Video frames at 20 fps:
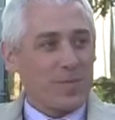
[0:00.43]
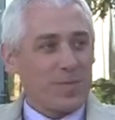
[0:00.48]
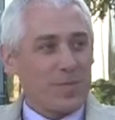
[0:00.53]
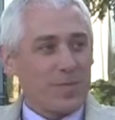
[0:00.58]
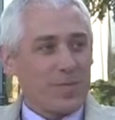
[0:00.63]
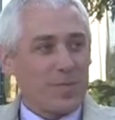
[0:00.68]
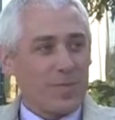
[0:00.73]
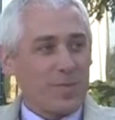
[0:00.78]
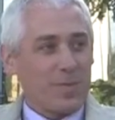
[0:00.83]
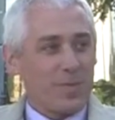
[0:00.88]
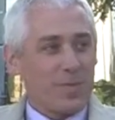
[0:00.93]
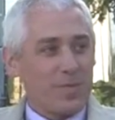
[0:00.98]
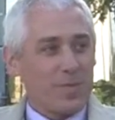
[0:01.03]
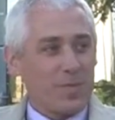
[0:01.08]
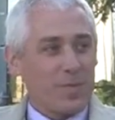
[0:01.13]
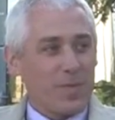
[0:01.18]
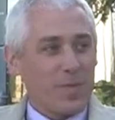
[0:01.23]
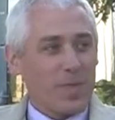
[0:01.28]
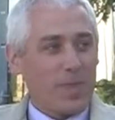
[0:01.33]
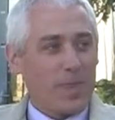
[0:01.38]

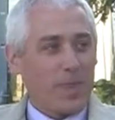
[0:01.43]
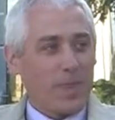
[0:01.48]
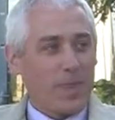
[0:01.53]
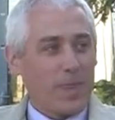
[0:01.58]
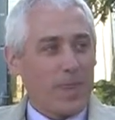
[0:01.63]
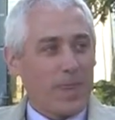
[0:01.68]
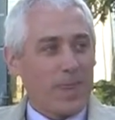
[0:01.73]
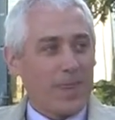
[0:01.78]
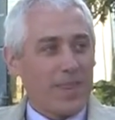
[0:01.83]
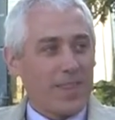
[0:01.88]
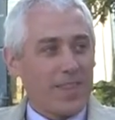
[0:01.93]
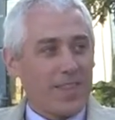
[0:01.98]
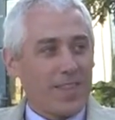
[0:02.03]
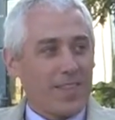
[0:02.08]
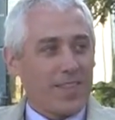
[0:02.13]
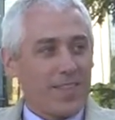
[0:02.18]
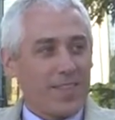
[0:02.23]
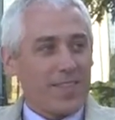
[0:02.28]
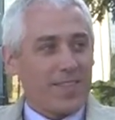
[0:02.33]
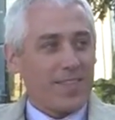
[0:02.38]

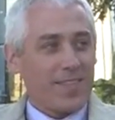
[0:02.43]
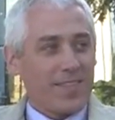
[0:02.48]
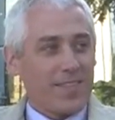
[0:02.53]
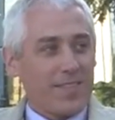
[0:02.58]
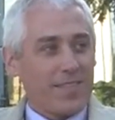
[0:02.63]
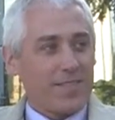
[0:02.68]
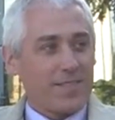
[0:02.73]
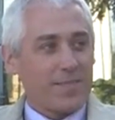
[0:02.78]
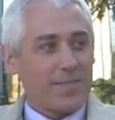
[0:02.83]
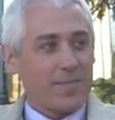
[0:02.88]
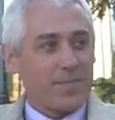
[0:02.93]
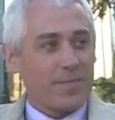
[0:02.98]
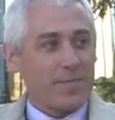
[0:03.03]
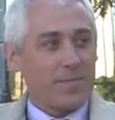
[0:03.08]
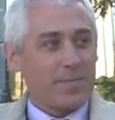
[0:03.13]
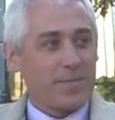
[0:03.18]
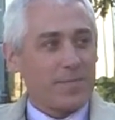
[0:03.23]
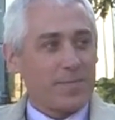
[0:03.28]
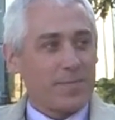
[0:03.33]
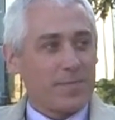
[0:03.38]

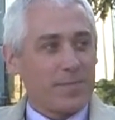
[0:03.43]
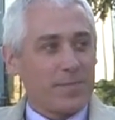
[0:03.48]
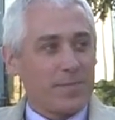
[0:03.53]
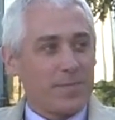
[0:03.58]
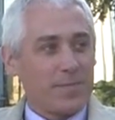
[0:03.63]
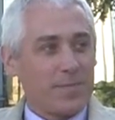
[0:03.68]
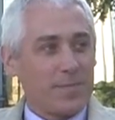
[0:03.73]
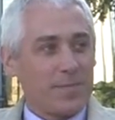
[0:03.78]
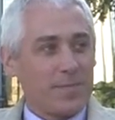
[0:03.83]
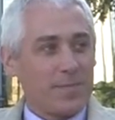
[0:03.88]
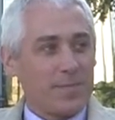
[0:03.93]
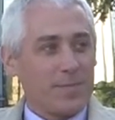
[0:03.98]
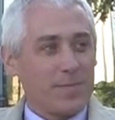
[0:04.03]
(not speaking)